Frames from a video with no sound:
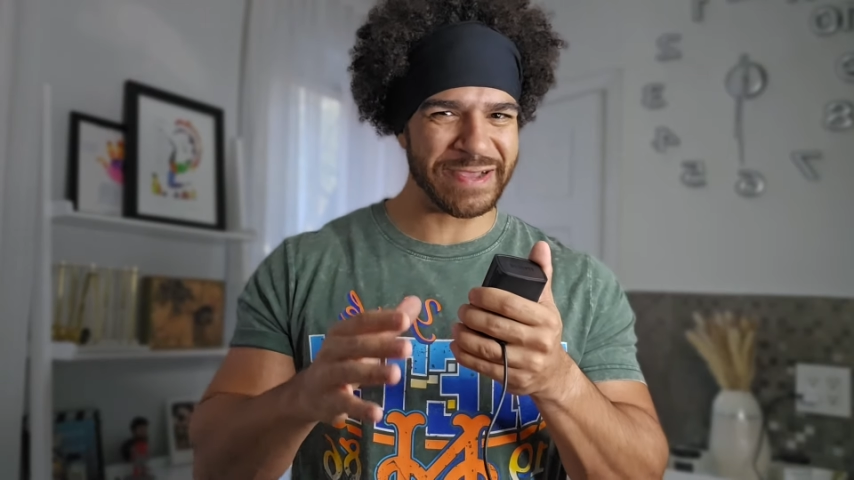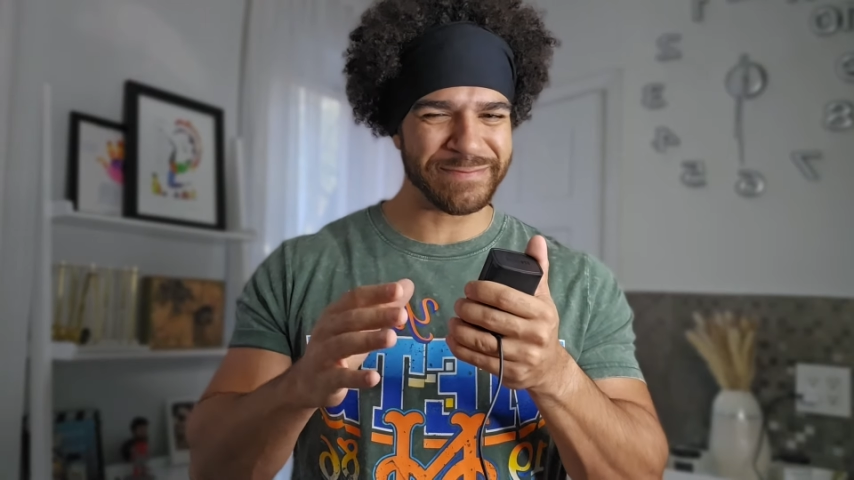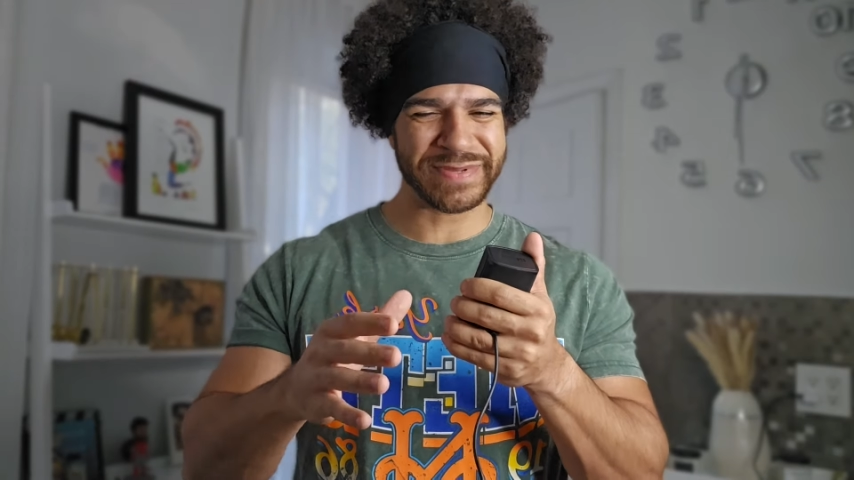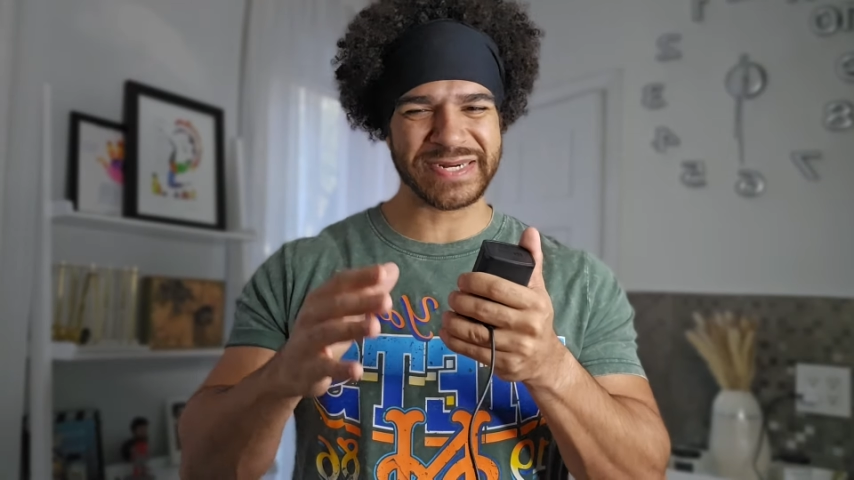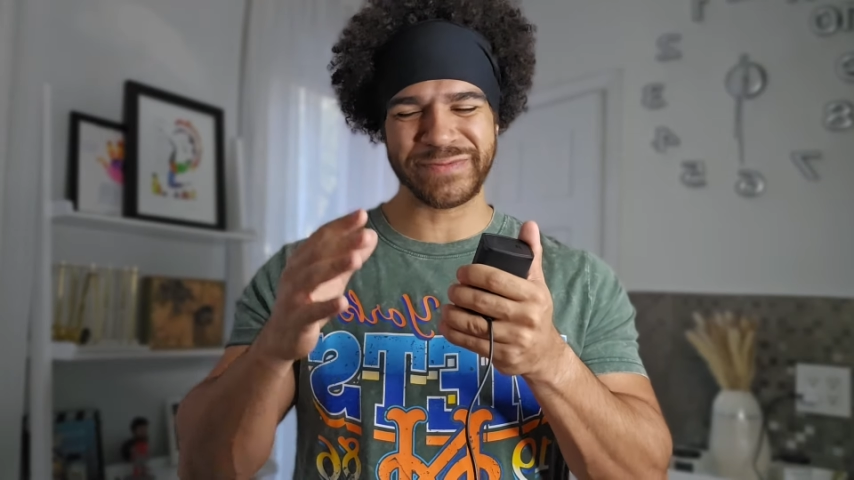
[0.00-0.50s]

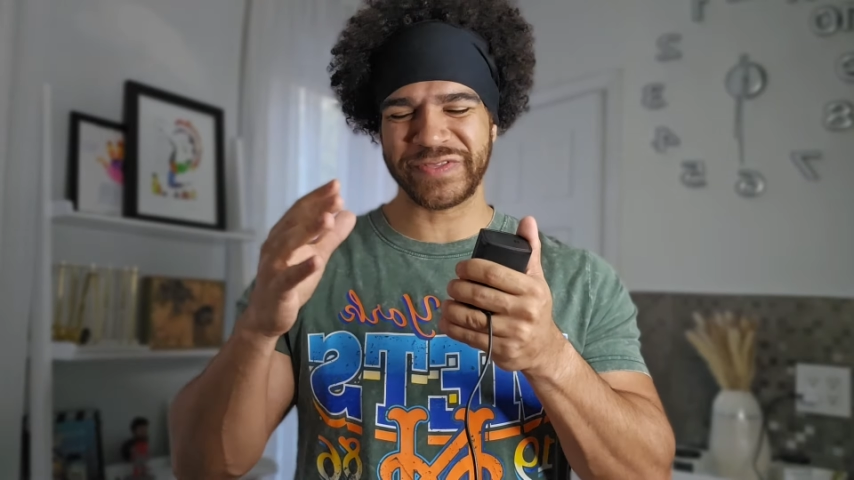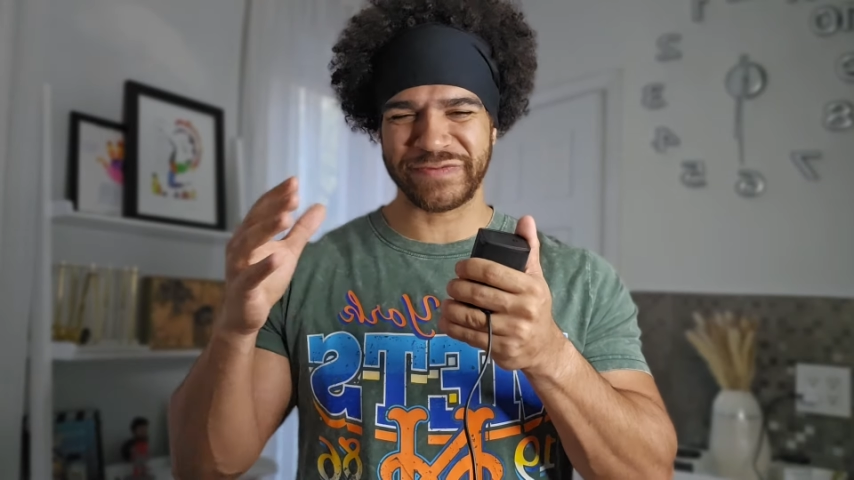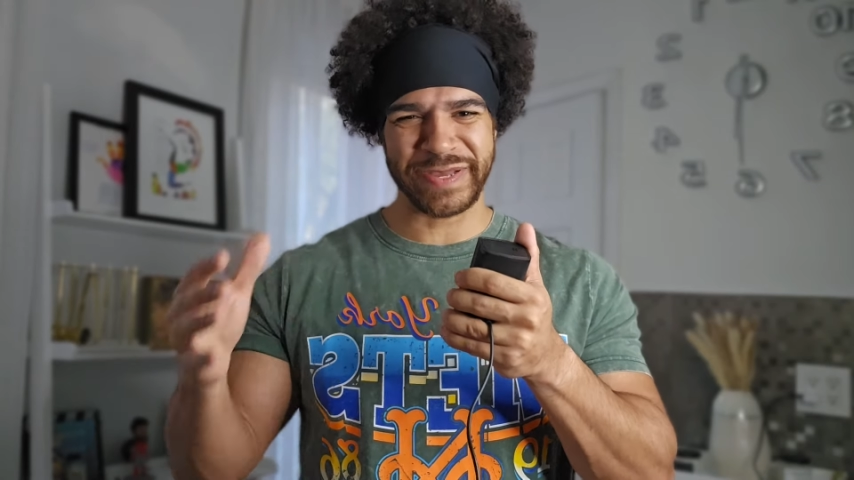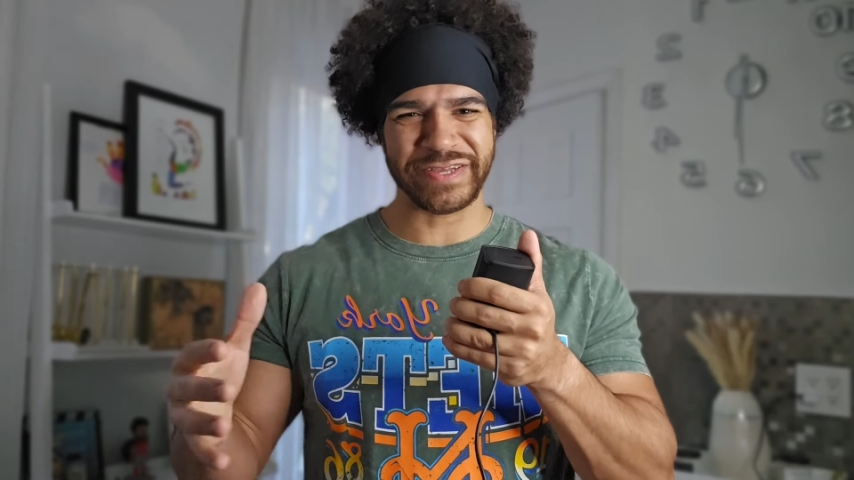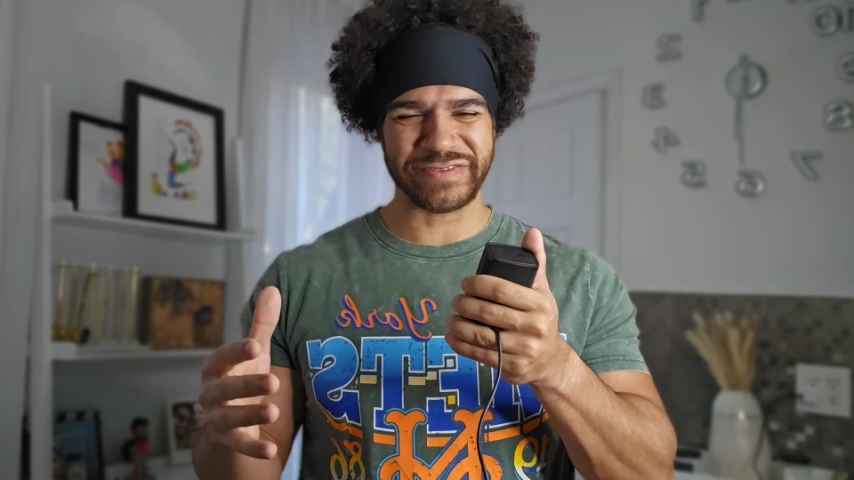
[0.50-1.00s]
But with
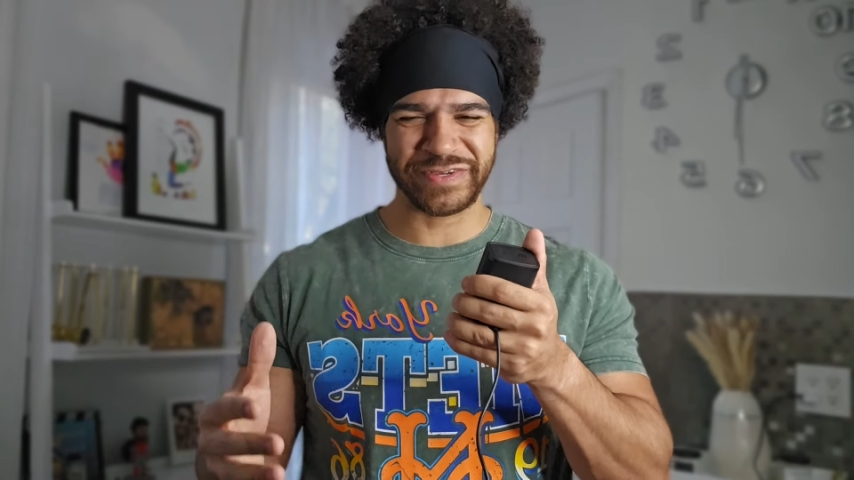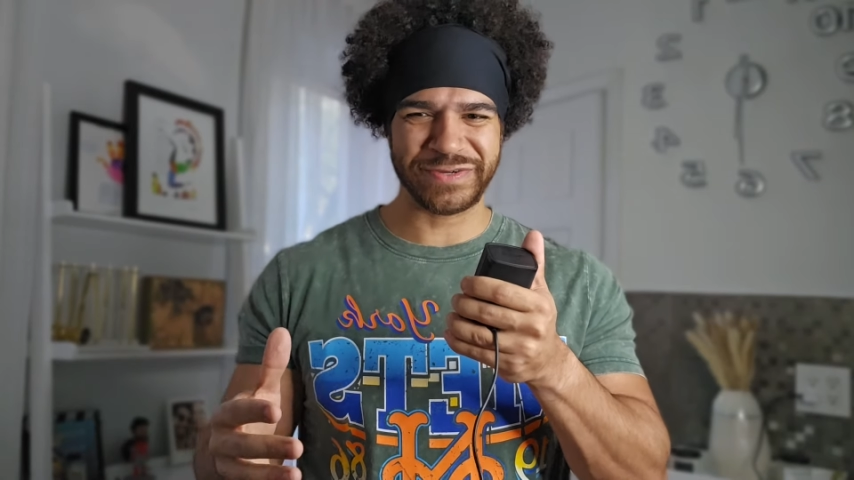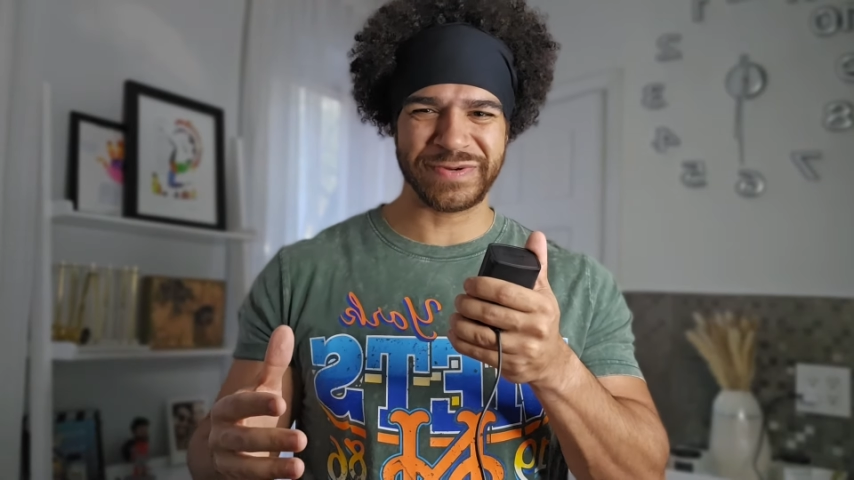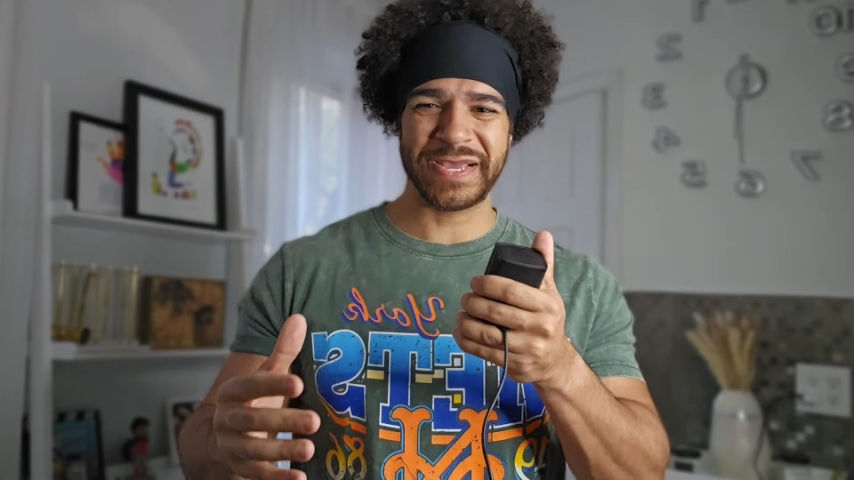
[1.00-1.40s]
Smile 2,